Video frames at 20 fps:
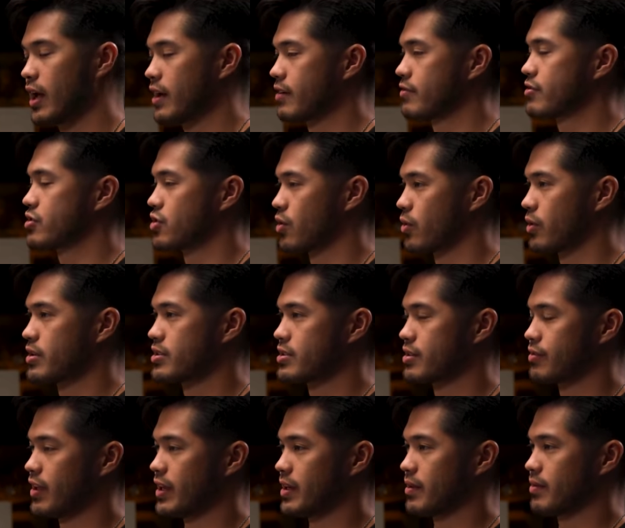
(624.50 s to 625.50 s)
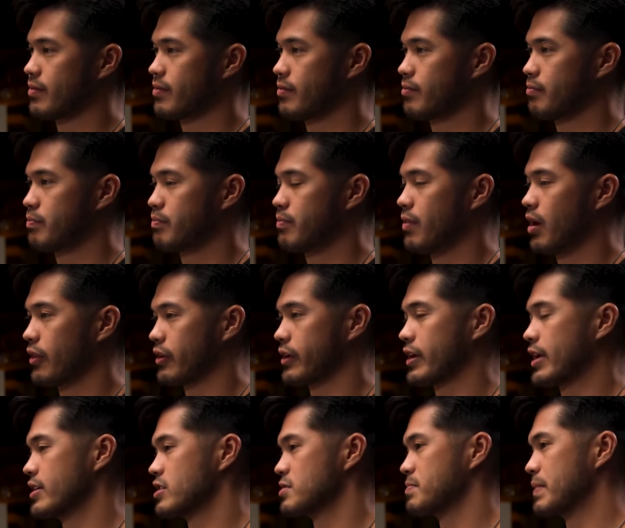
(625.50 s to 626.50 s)
a lot of stories of like
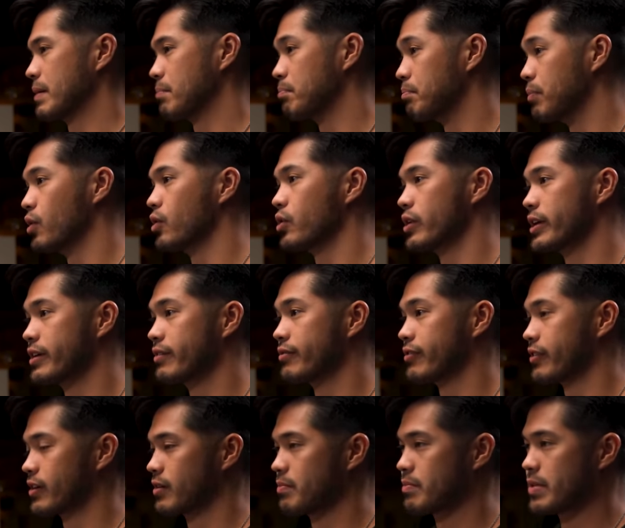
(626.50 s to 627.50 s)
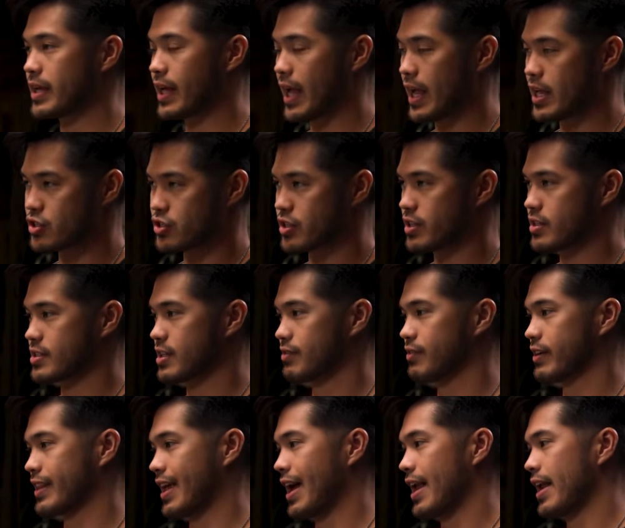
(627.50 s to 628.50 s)
other kids being bullied for yeah. being Asian and
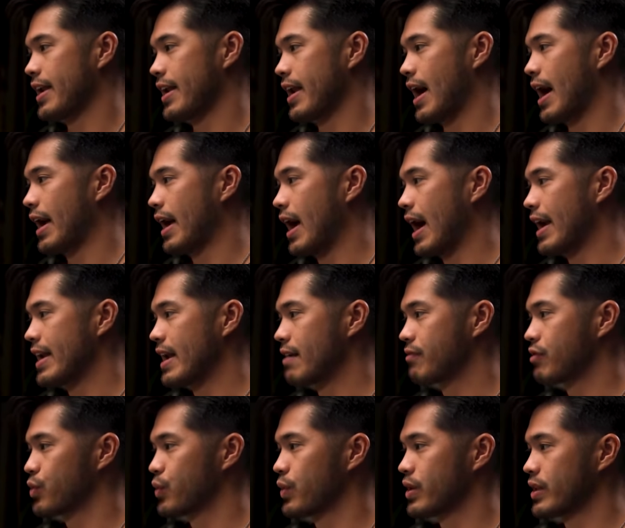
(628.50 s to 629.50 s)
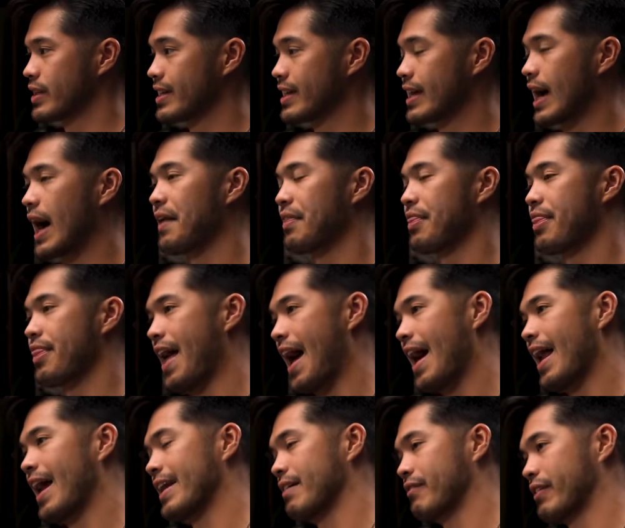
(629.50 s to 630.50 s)
stuff like that, and I, I never really got
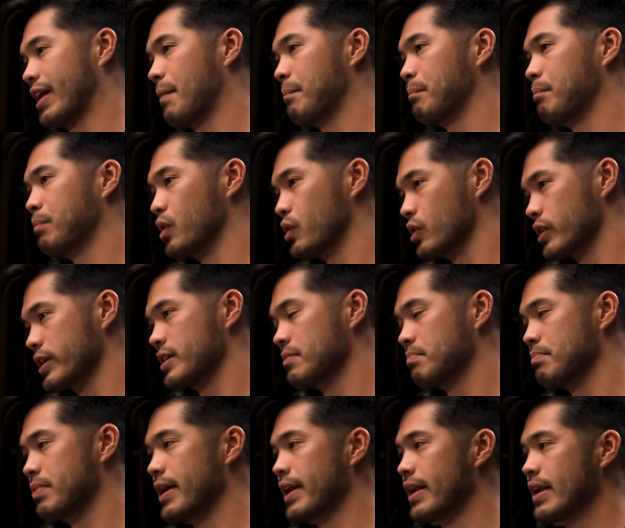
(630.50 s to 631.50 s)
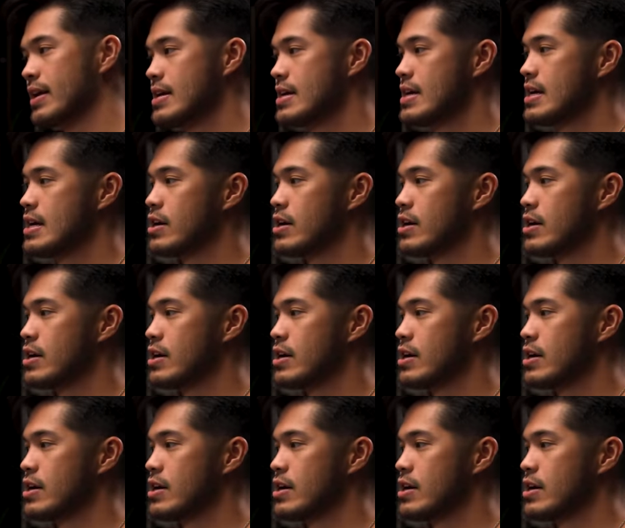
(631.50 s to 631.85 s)
that. I never got bullied, yeah. but